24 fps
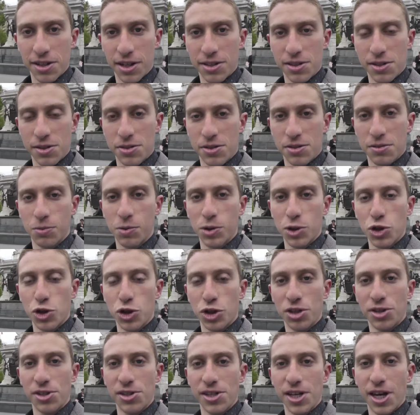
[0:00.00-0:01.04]
That's what
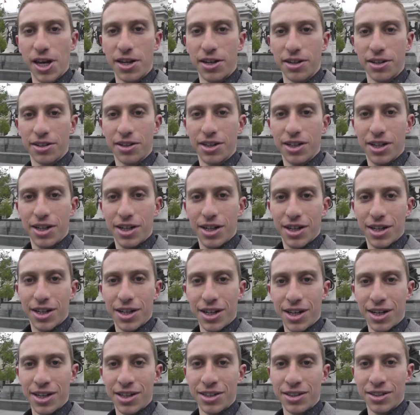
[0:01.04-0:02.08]
she said
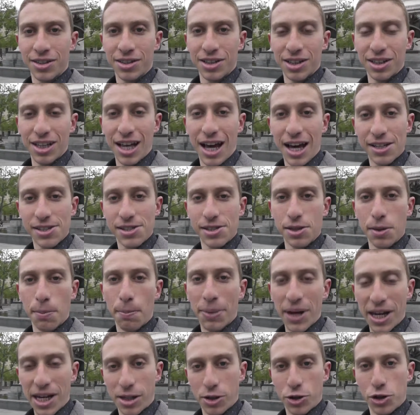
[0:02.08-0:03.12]
in the last
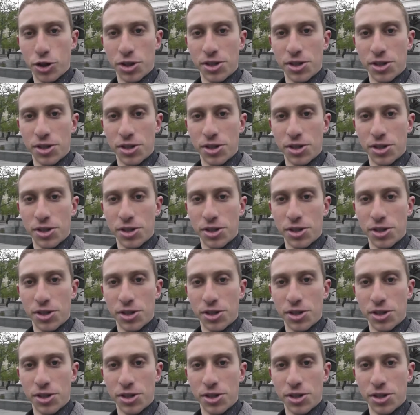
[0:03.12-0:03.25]
debate.